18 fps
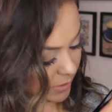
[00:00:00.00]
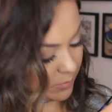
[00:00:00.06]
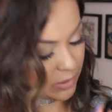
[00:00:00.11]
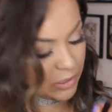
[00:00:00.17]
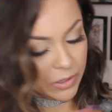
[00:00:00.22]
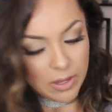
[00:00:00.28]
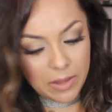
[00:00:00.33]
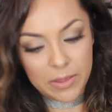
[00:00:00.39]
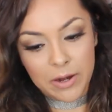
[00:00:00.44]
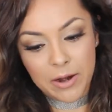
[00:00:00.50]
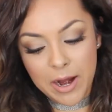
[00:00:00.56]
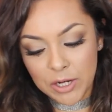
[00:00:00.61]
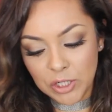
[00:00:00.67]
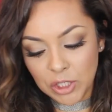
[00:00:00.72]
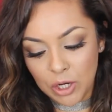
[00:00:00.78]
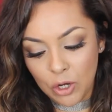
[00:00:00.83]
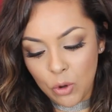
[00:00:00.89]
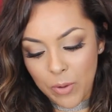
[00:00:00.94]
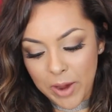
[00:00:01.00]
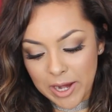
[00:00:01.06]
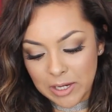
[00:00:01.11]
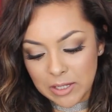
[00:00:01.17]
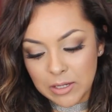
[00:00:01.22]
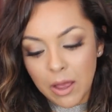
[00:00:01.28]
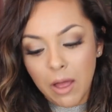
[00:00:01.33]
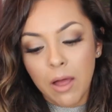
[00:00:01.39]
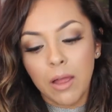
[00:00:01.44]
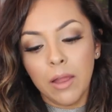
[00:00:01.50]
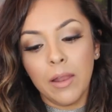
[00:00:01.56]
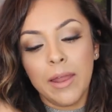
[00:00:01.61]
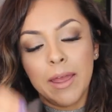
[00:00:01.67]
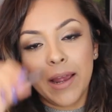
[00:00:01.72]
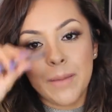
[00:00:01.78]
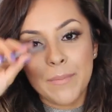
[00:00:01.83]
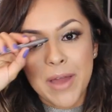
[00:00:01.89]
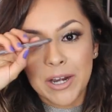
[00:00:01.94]
them so that they're actually quite dull.
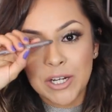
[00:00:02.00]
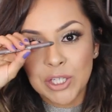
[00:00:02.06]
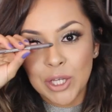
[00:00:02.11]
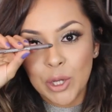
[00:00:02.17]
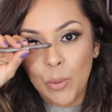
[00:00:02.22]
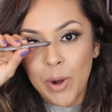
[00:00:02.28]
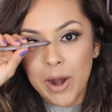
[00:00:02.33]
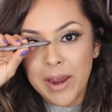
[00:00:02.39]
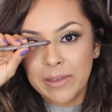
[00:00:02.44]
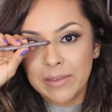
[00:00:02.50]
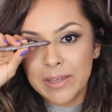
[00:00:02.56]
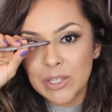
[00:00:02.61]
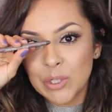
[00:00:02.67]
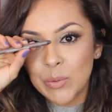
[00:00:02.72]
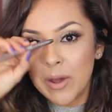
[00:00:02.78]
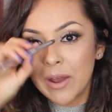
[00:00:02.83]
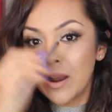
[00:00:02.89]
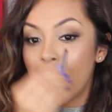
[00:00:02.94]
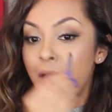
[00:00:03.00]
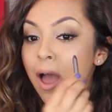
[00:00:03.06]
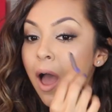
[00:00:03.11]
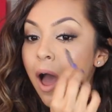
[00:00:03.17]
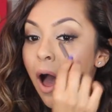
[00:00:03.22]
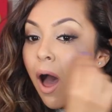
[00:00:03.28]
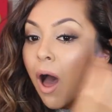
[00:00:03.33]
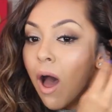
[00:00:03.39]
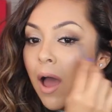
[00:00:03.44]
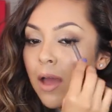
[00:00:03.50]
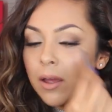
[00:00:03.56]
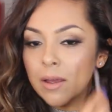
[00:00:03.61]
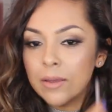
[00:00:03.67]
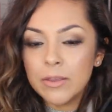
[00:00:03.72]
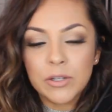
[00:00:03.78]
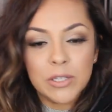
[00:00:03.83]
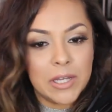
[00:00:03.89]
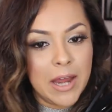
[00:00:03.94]
Like, I'm actually wearing this one. Oh,
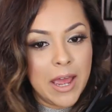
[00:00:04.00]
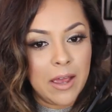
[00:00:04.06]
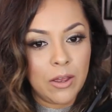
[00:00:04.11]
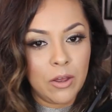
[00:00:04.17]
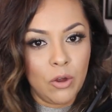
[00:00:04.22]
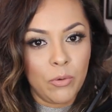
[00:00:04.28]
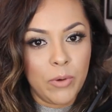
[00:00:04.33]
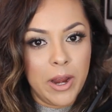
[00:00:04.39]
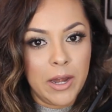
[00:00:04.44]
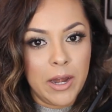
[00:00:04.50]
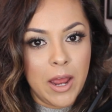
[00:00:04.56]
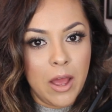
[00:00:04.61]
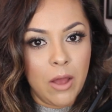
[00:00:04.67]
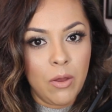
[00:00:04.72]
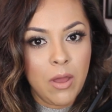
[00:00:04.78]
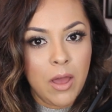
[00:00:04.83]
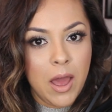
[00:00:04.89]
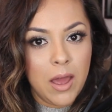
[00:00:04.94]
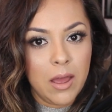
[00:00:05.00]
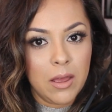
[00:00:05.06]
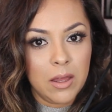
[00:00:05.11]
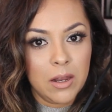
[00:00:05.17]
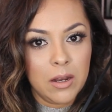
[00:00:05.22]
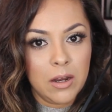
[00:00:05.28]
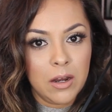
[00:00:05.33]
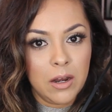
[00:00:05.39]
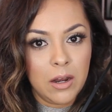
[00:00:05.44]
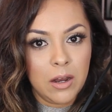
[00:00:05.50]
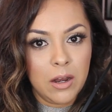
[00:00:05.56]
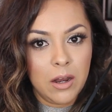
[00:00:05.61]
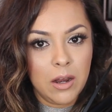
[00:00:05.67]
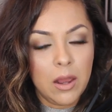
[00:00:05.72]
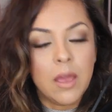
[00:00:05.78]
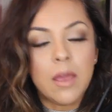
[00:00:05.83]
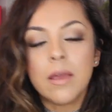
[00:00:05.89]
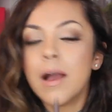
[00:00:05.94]
there's an echo right now.
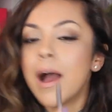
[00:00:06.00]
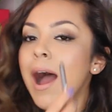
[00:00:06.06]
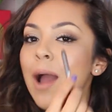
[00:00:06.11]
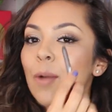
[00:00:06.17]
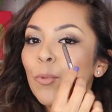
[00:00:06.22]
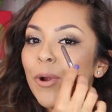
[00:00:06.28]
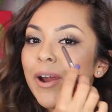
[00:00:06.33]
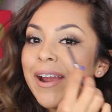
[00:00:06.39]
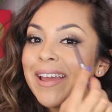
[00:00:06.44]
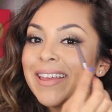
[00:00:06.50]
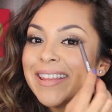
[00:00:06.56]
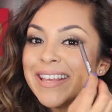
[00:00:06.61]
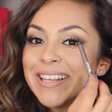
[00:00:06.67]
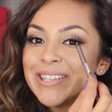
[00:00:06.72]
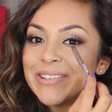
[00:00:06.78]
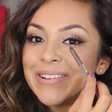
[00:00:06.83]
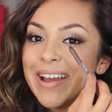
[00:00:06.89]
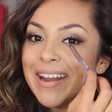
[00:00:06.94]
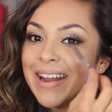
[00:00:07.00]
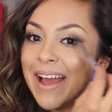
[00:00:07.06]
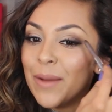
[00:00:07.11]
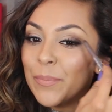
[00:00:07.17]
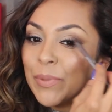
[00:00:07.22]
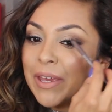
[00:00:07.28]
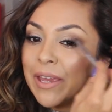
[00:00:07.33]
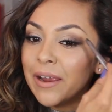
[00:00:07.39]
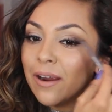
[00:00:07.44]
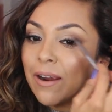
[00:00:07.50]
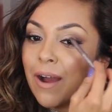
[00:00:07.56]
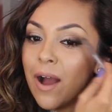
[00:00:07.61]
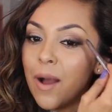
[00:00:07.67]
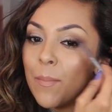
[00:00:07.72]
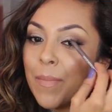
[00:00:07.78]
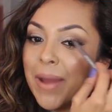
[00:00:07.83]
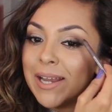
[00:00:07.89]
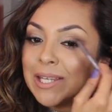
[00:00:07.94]
I'm wearing this one up here
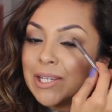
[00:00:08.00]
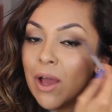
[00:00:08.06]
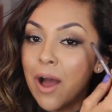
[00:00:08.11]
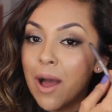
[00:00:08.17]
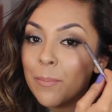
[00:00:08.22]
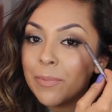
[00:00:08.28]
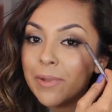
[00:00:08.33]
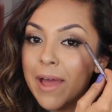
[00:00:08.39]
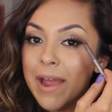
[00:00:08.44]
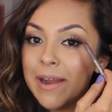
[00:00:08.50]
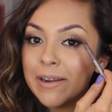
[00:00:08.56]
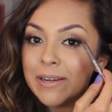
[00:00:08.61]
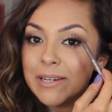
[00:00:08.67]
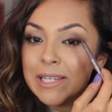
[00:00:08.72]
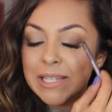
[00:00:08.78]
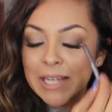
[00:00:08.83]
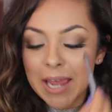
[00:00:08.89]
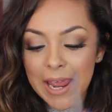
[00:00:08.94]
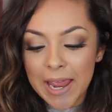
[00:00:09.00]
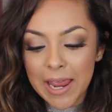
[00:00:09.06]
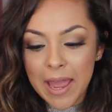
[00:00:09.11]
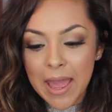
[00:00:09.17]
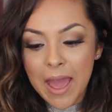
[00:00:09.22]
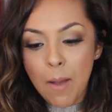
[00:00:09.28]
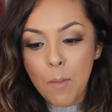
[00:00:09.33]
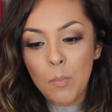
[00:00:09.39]
on my top liner today,